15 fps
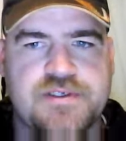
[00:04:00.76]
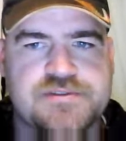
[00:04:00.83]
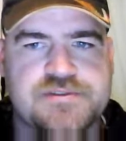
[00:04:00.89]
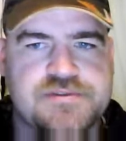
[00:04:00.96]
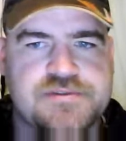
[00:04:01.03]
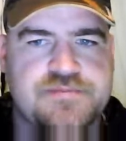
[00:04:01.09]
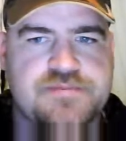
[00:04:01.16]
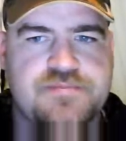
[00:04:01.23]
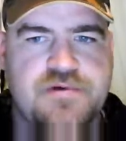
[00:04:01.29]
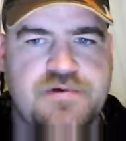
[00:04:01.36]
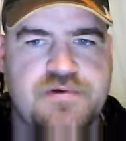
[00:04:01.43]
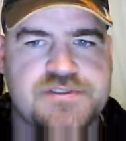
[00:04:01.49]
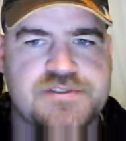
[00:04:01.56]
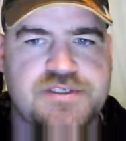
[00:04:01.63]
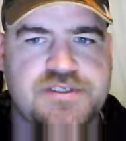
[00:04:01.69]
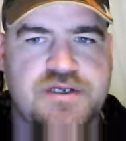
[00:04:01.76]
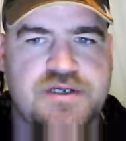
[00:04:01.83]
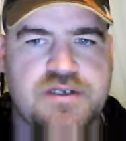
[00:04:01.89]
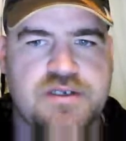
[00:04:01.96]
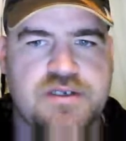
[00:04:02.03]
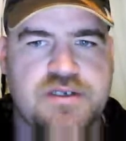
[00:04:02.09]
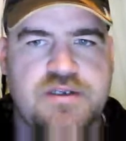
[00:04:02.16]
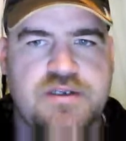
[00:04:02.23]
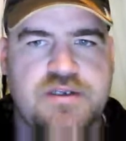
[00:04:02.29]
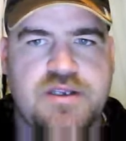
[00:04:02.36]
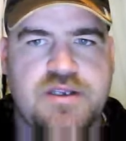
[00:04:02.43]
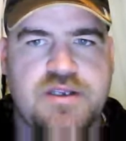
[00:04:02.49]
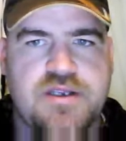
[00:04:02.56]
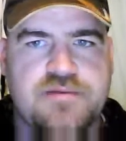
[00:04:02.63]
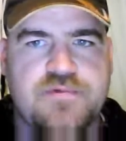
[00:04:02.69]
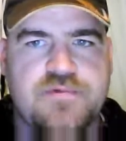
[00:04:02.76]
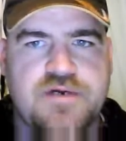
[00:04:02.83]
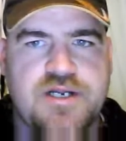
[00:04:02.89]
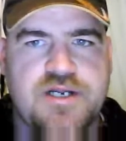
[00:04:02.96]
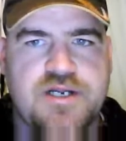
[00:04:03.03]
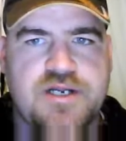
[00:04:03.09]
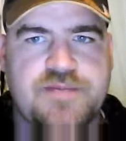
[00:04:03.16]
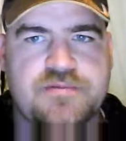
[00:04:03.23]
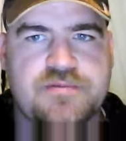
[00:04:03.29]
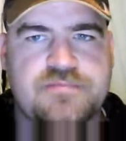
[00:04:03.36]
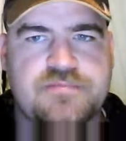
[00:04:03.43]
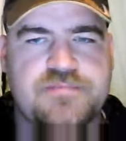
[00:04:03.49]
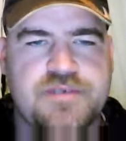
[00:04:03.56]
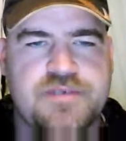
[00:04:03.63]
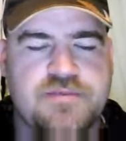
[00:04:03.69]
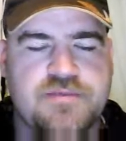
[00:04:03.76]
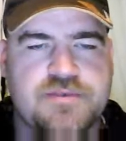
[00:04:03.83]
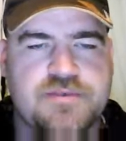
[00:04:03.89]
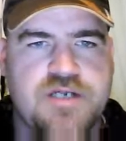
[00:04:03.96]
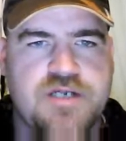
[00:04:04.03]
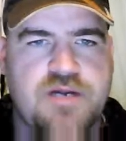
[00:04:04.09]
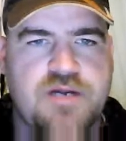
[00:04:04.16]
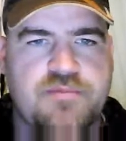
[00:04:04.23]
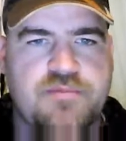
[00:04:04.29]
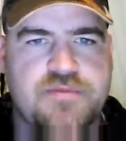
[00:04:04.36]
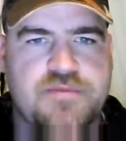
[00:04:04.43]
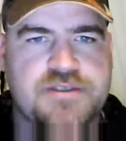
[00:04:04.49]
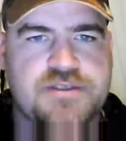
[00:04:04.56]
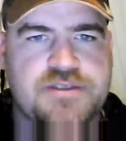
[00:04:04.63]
and partially not, and more apt to be able to compromise.